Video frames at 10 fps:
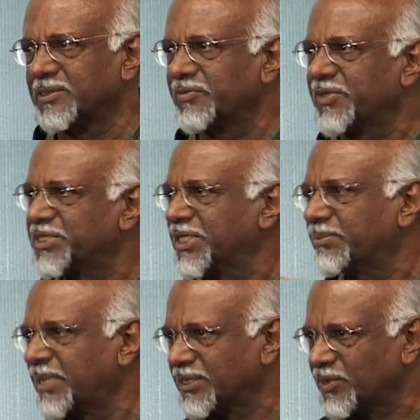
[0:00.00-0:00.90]
of
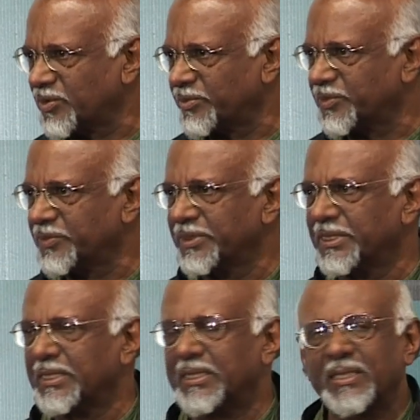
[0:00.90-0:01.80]
Richard Bartholomew.
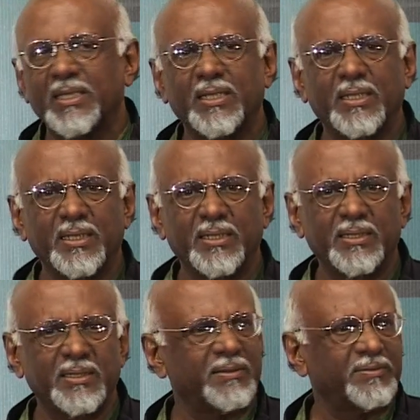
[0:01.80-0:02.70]

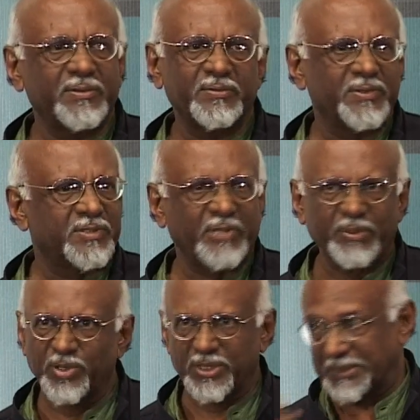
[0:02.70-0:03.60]
And it's
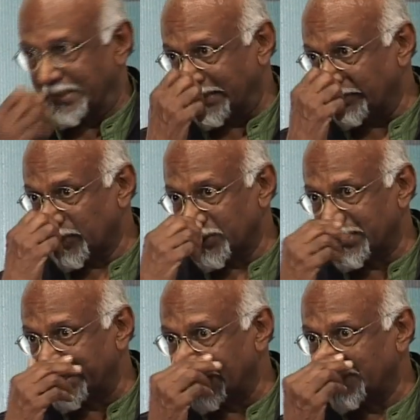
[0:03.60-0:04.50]
fabulous
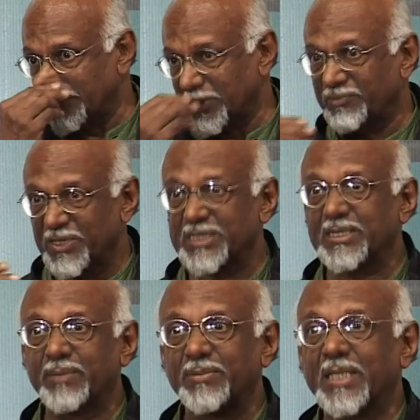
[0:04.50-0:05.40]
because for the first
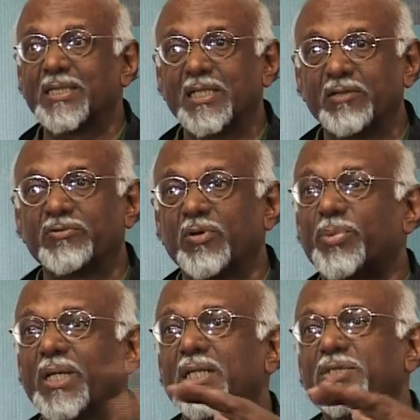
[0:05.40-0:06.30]
time that kind of
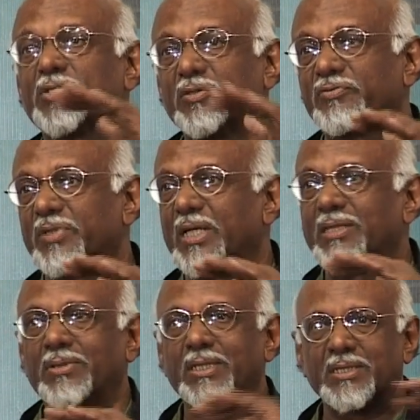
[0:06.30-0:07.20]
compilation of an
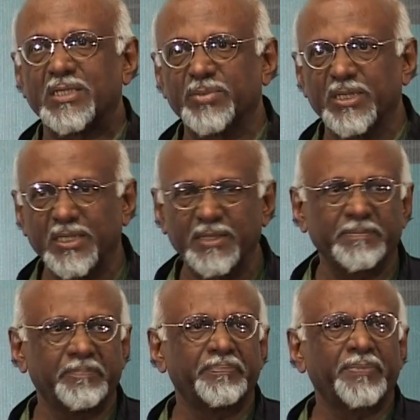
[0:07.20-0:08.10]
art writer has been done.
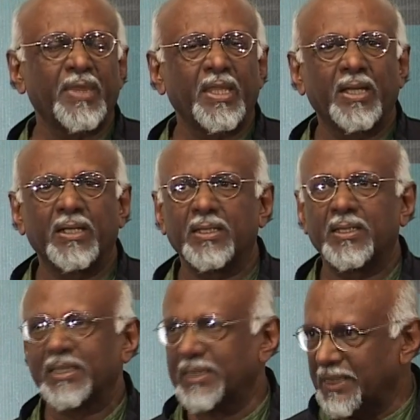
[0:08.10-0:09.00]

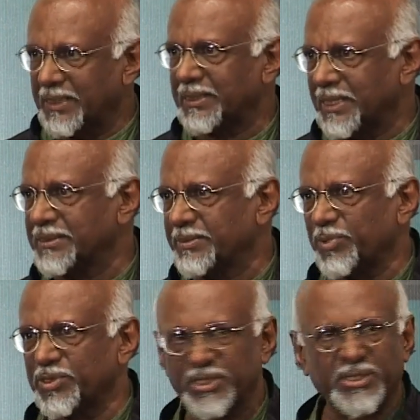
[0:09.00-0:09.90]
Other things, the
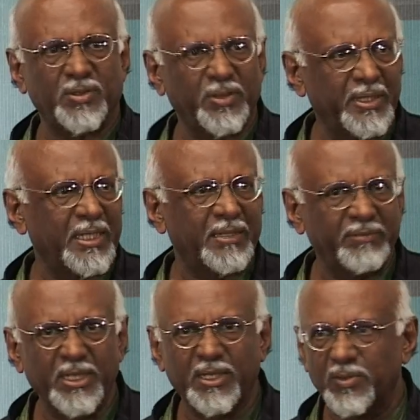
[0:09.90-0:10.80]
projects are on the
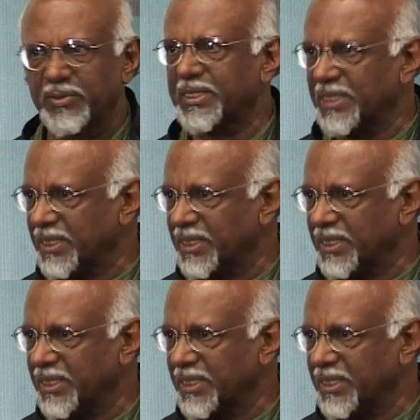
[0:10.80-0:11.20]
anvil now, Geeta